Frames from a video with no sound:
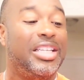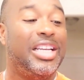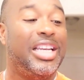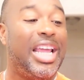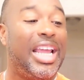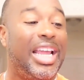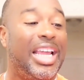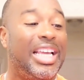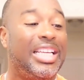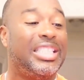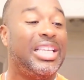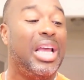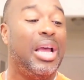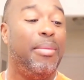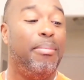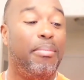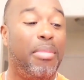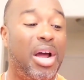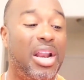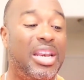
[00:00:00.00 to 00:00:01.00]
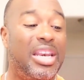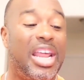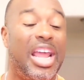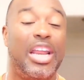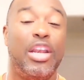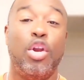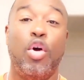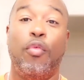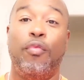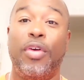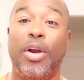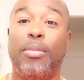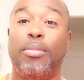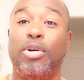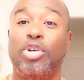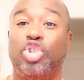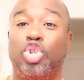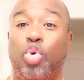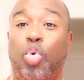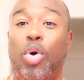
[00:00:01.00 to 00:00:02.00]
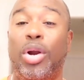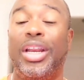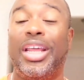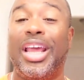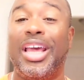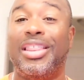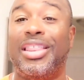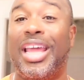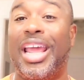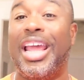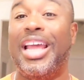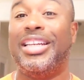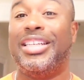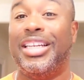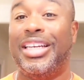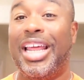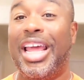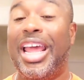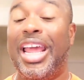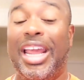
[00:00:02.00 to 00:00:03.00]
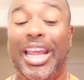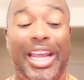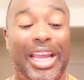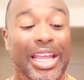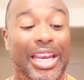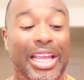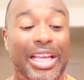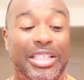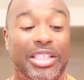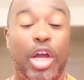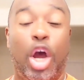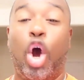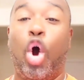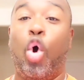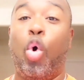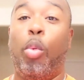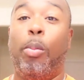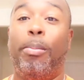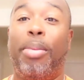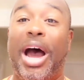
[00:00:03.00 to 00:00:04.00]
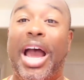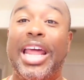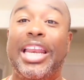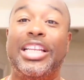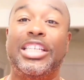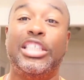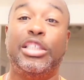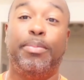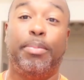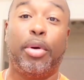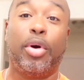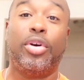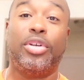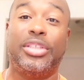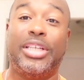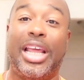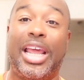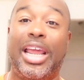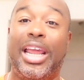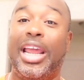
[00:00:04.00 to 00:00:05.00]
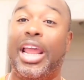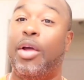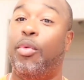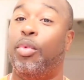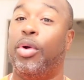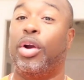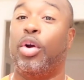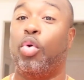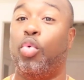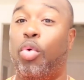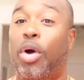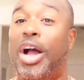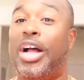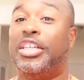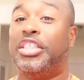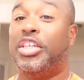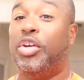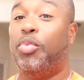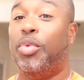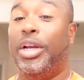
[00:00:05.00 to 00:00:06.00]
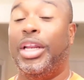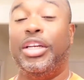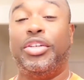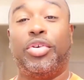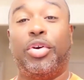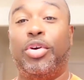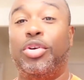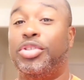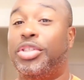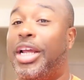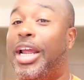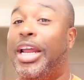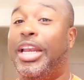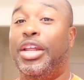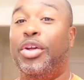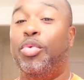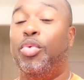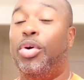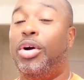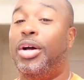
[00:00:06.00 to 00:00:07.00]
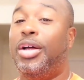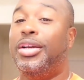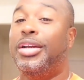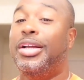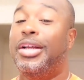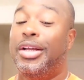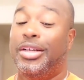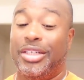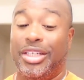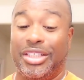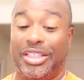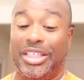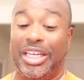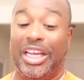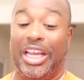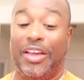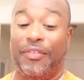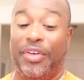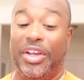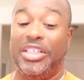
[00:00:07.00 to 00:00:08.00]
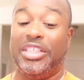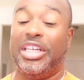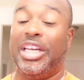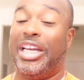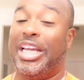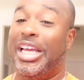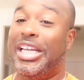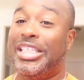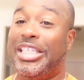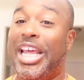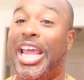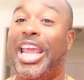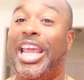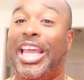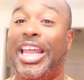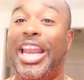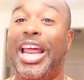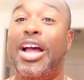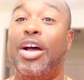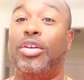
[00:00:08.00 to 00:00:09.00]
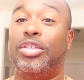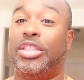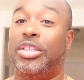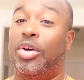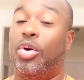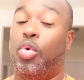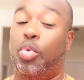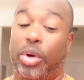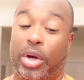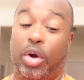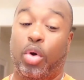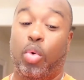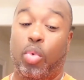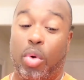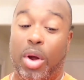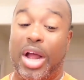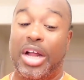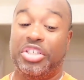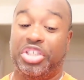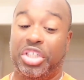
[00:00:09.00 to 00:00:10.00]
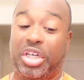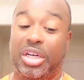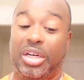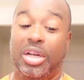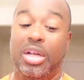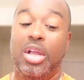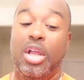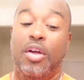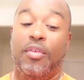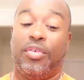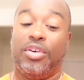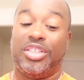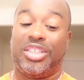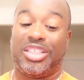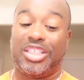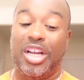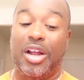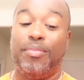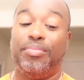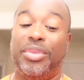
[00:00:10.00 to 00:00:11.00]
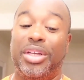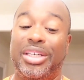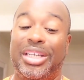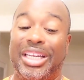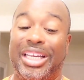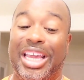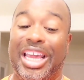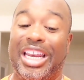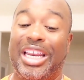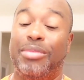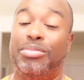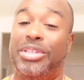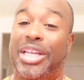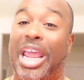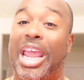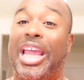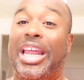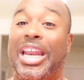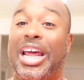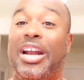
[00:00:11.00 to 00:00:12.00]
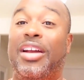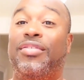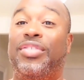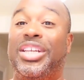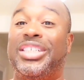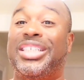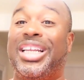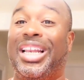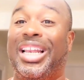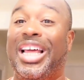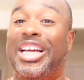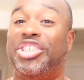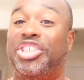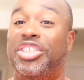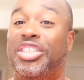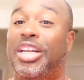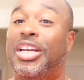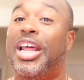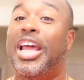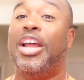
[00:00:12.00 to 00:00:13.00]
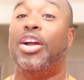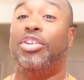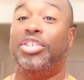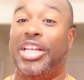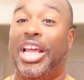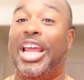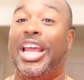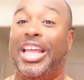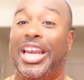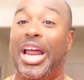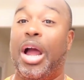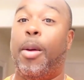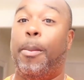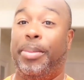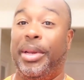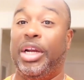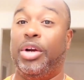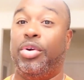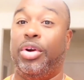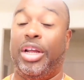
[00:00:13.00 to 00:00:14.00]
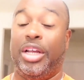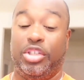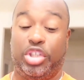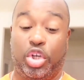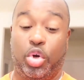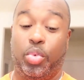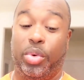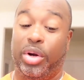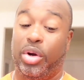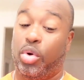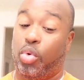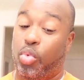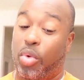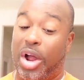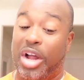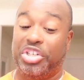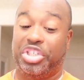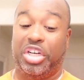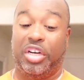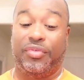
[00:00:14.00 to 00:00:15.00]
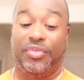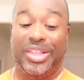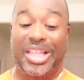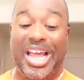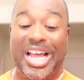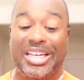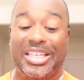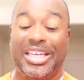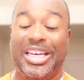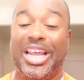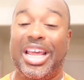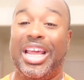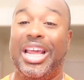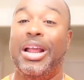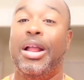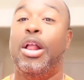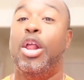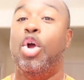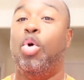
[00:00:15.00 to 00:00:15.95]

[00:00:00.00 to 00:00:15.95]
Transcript: Today is Monday, November 20th, and today it is O'Biden's birthday, and we're watching when he turns 81 to see if he's going to get taken out. So we're watching for something to get him taken out of this election today or taken out, period. So we are watching for that today.